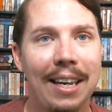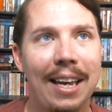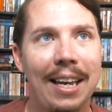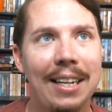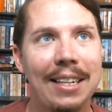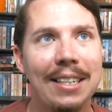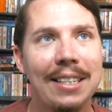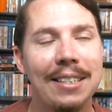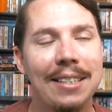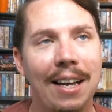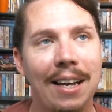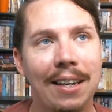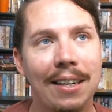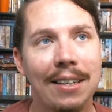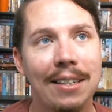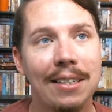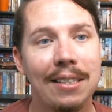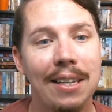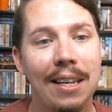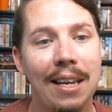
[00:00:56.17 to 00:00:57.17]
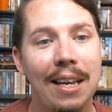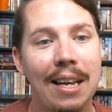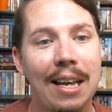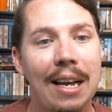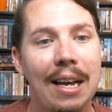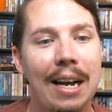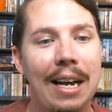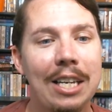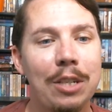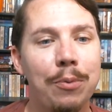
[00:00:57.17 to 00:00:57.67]
it sucks.
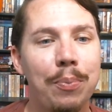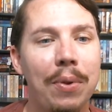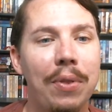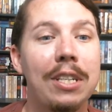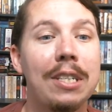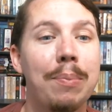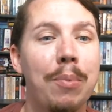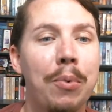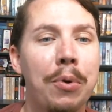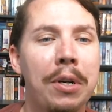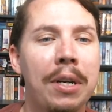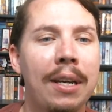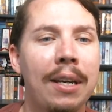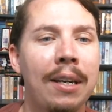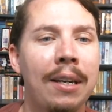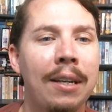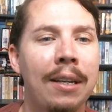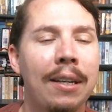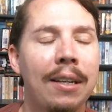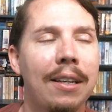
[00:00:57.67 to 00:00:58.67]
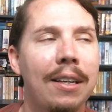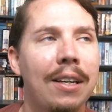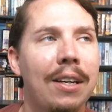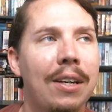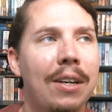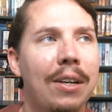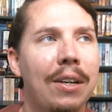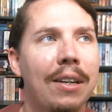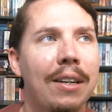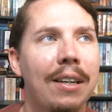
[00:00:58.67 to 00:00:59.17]
I spent this morning
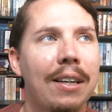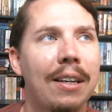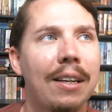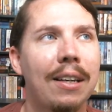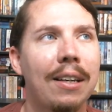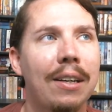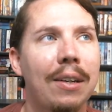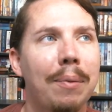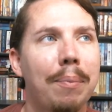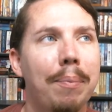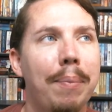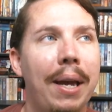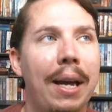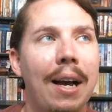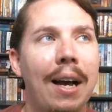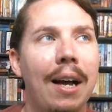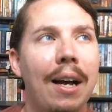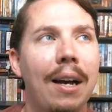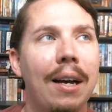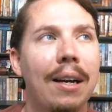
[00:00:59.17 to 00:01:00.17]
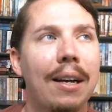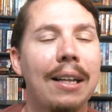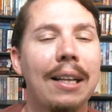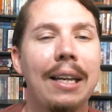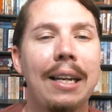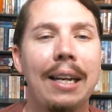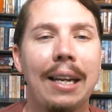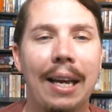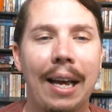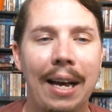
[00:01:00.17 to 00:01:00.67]
uh,
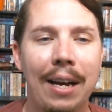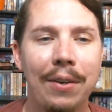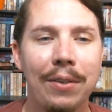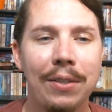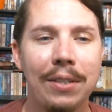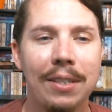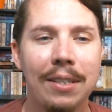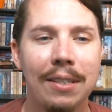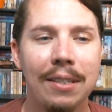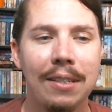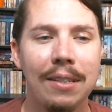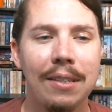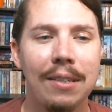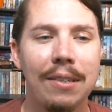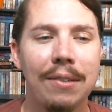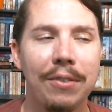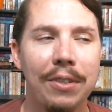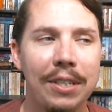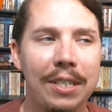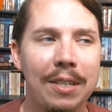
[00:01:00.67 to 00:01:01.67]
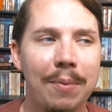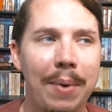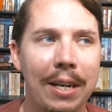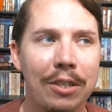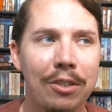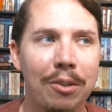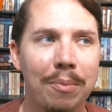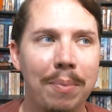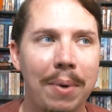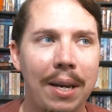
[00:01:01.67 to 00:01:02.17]
cleaning a house for some
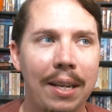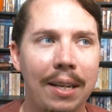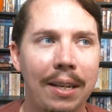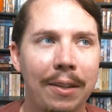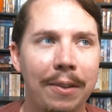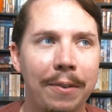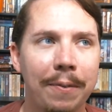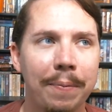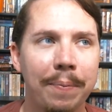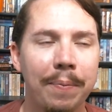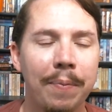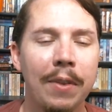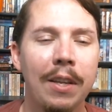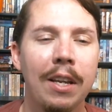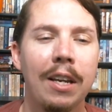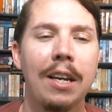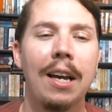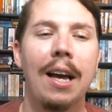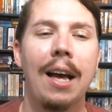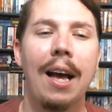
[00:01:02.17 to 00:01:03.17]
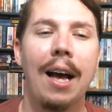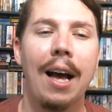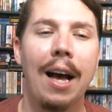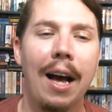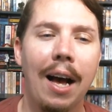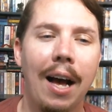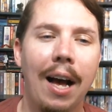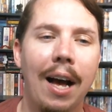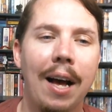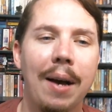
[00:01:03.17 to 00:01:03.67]
extra money.
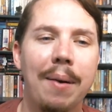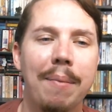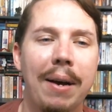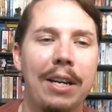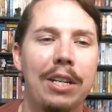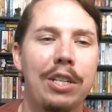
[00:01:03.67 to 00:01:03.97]
Um,